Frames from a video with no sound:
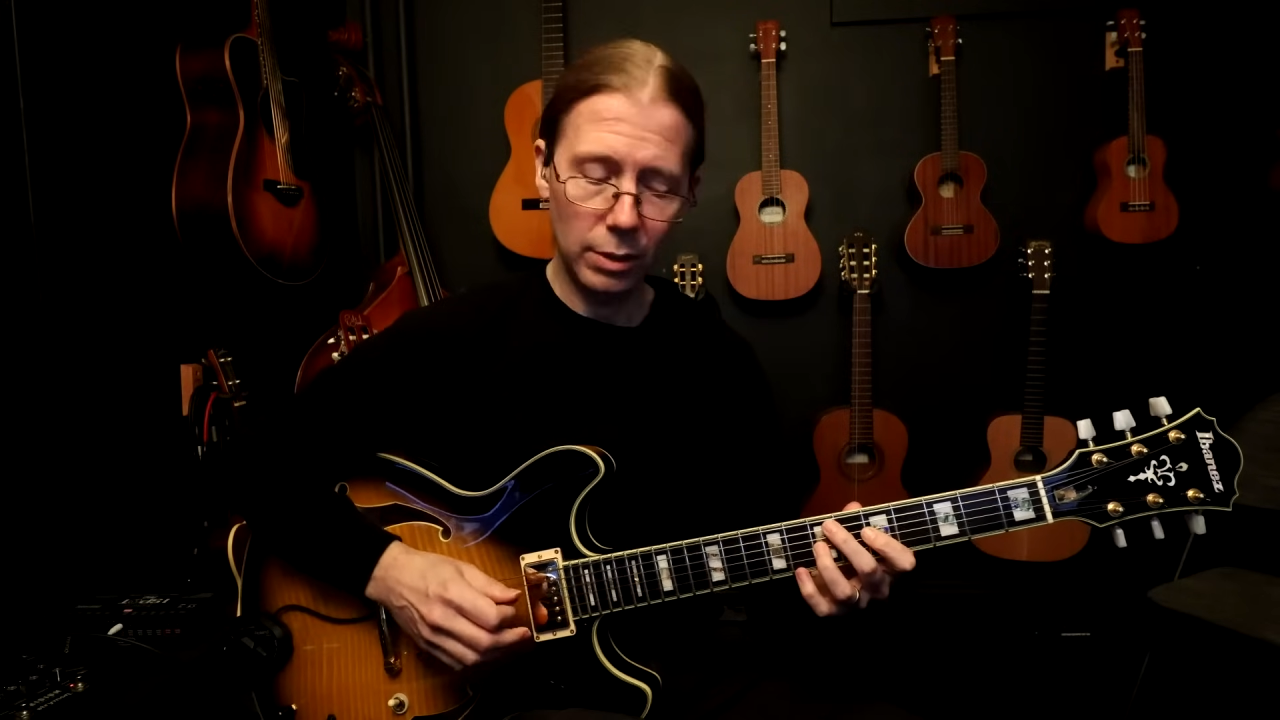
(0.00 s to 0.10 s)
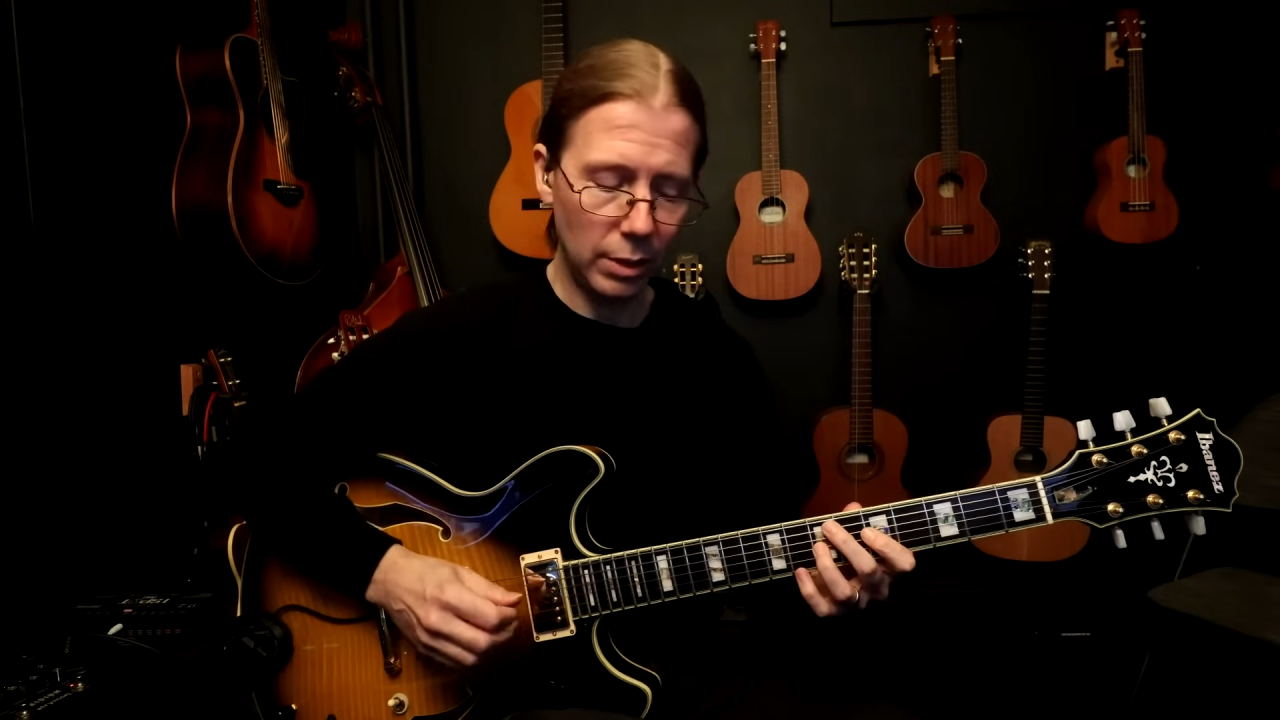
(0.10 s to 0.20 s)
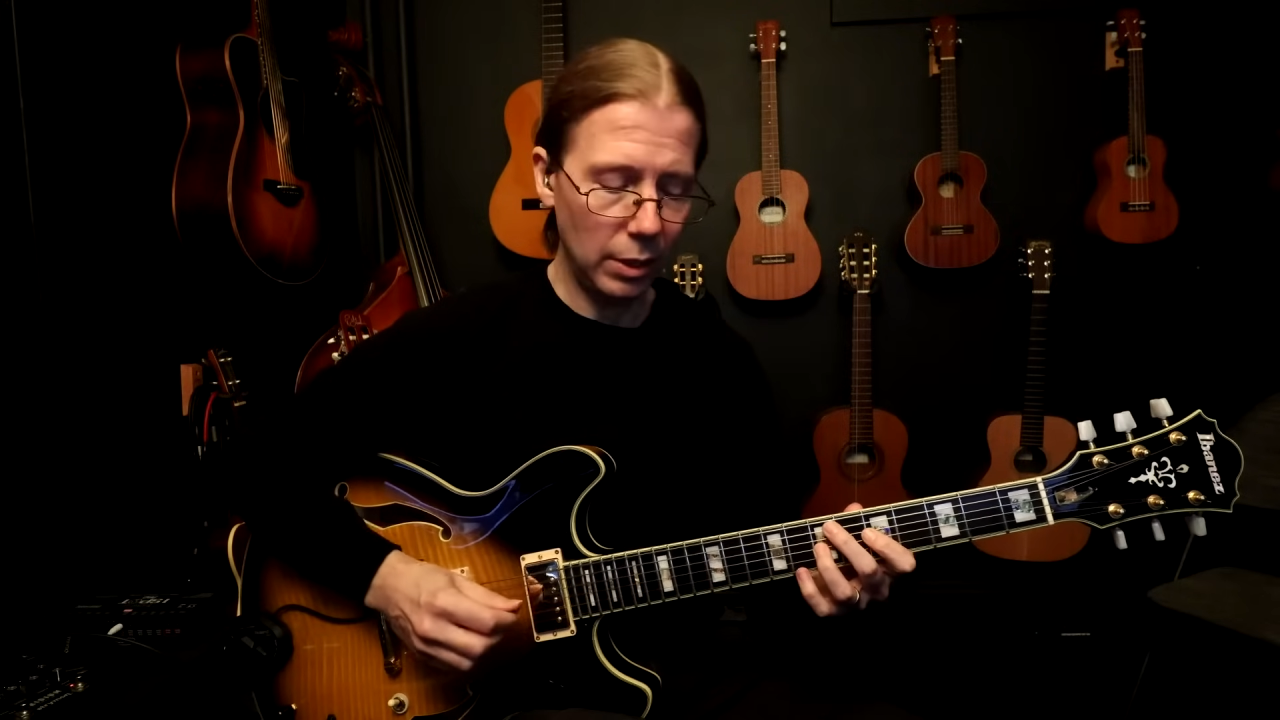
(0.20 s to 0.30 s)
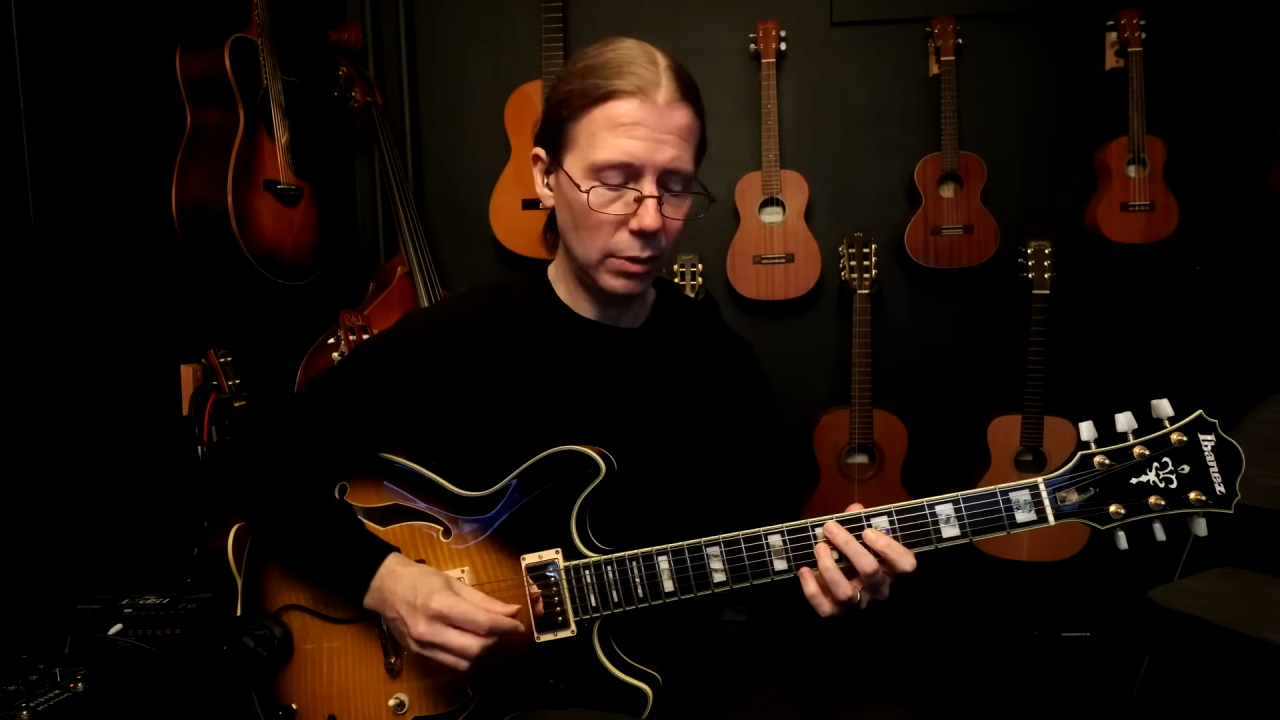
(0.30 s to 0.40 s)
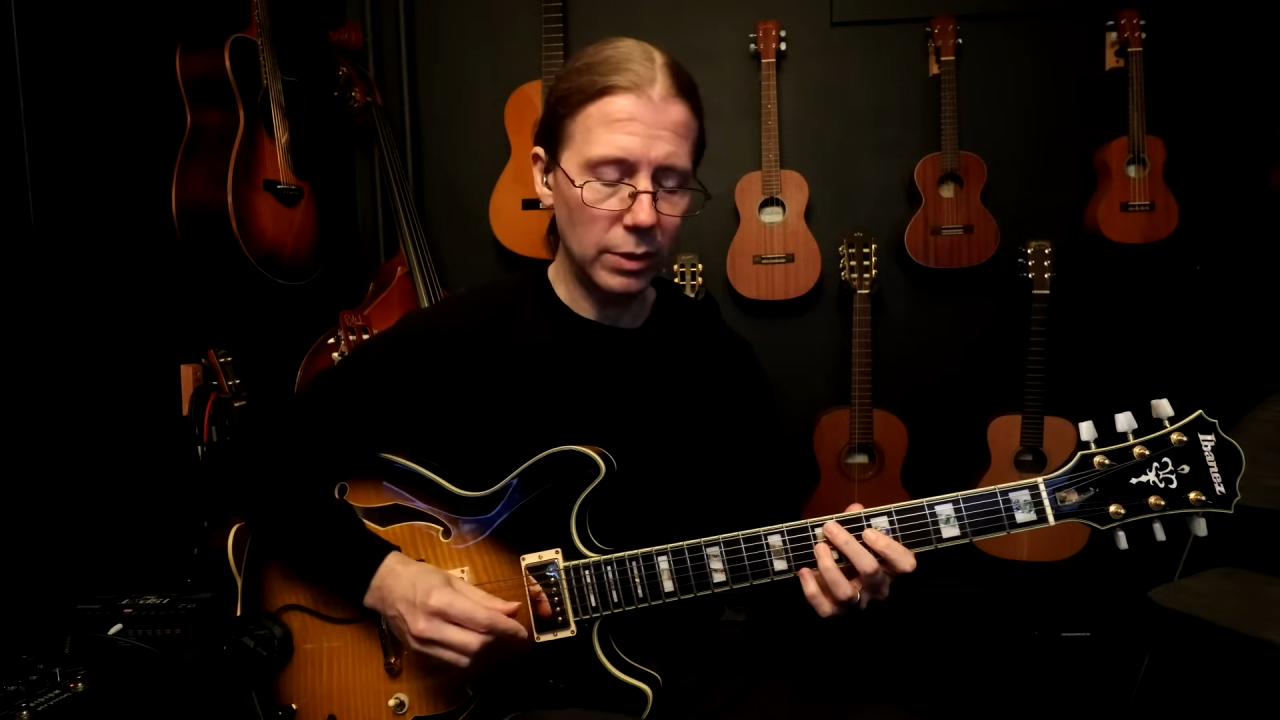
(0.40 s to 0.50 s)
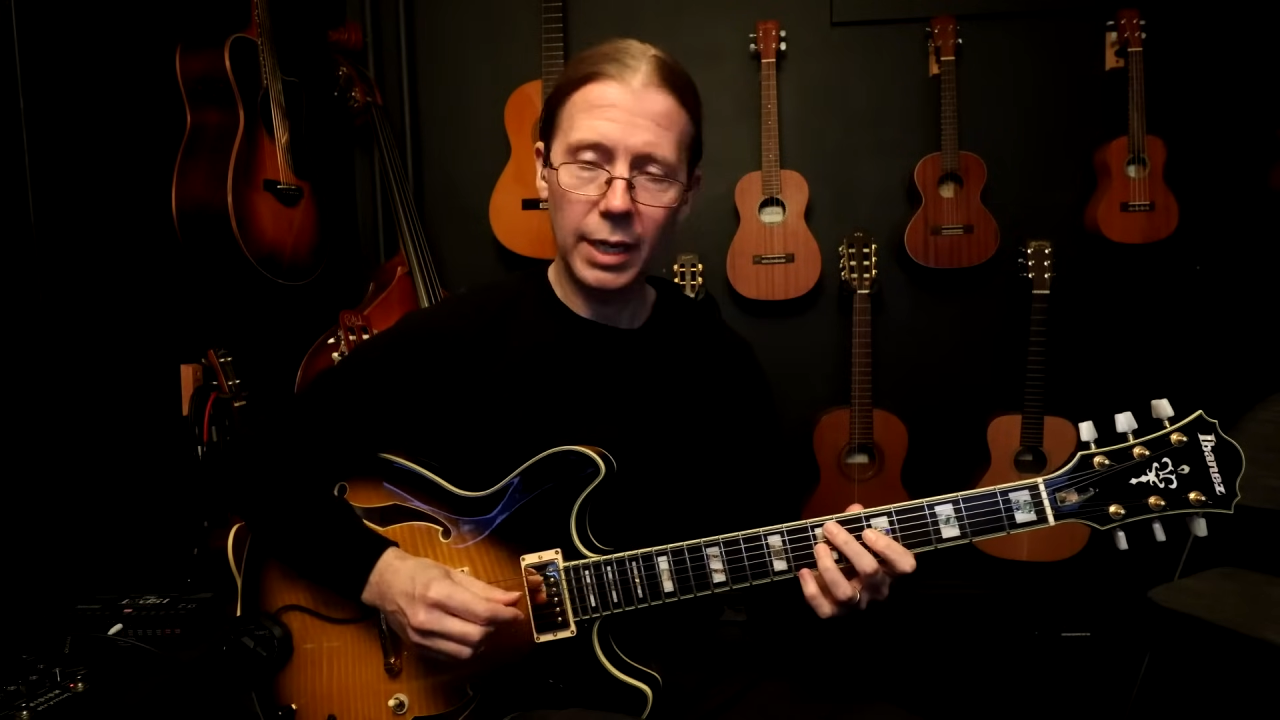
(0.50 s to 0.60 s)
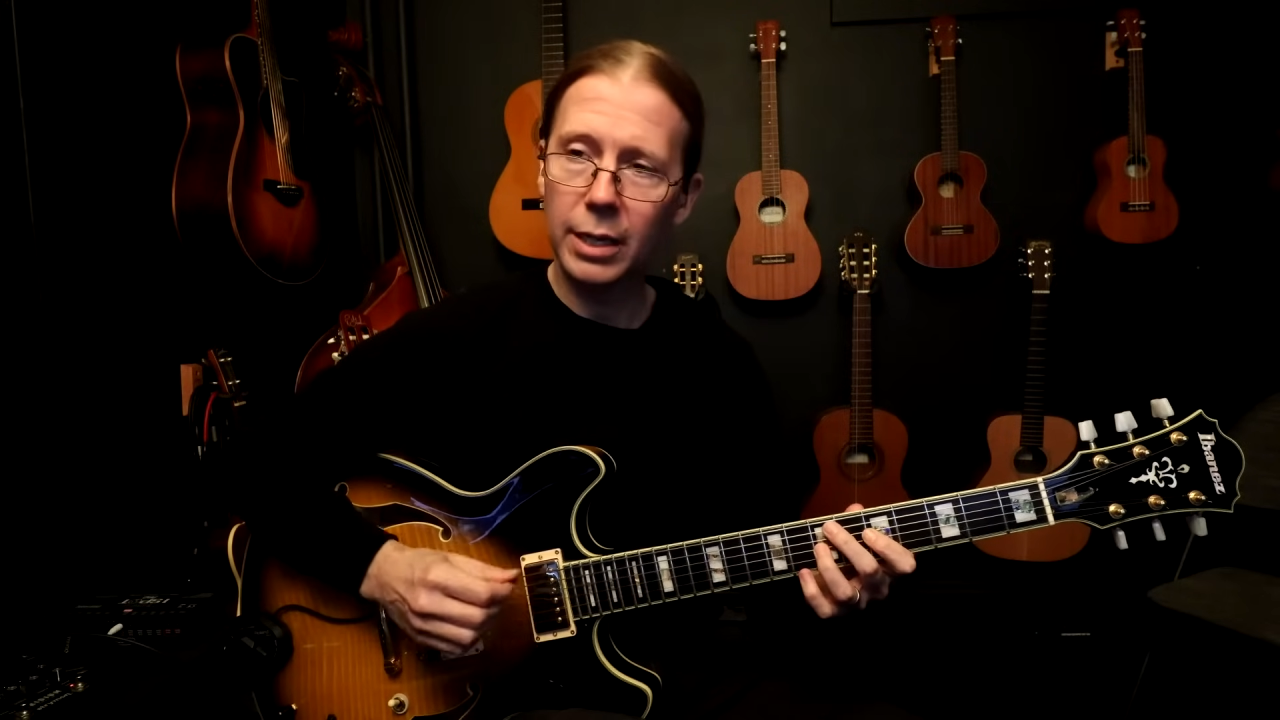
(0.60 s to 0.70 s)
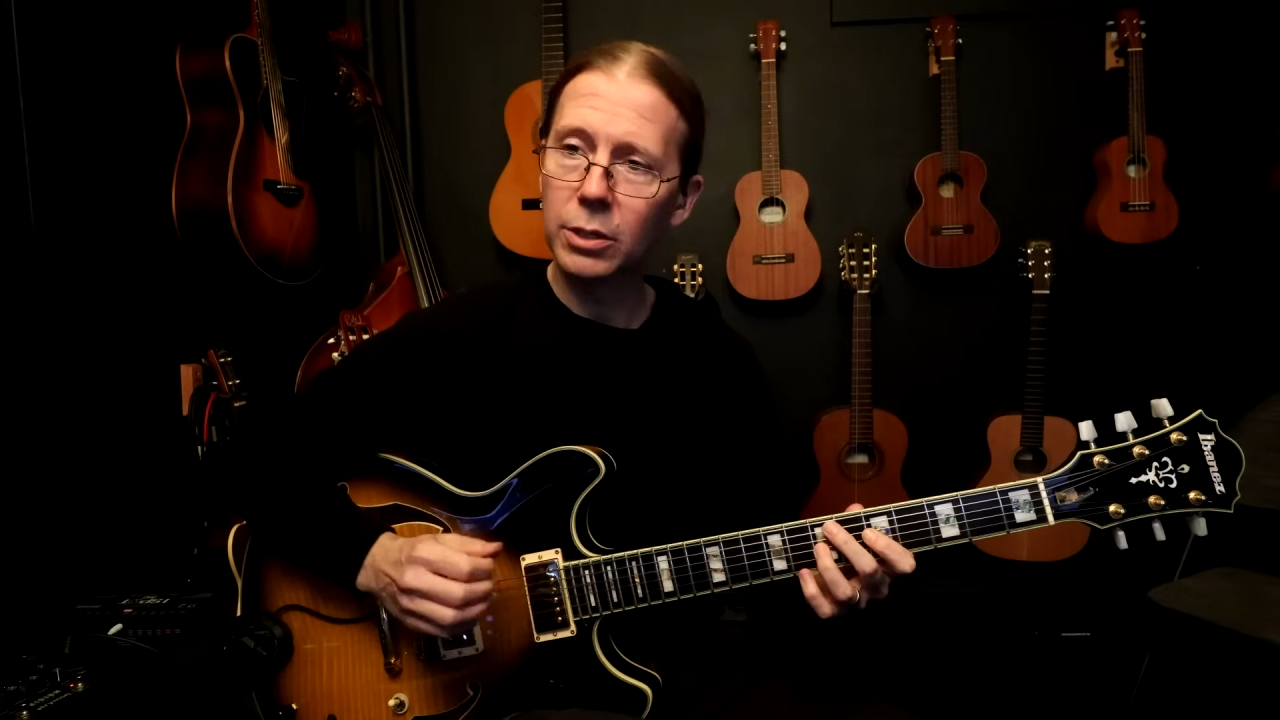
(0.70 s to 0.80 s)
you can use that